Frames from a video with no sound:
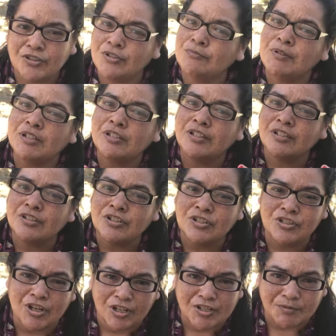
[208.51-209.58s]
from
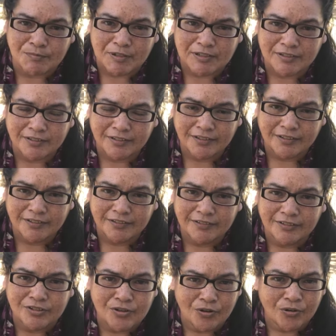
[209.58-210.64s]
human
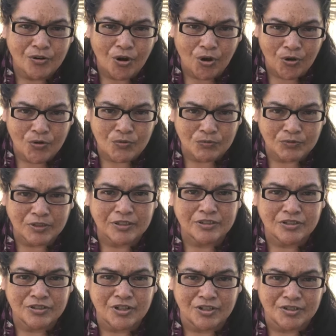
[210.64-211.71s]
judgment,
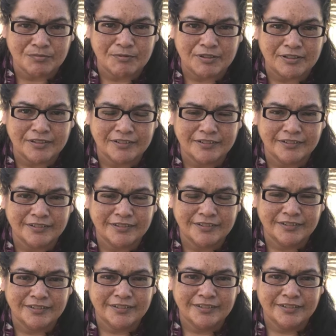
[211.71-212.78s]
your own
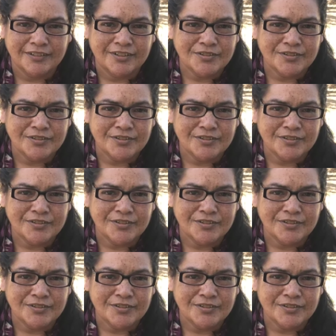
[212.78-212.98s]
judgment.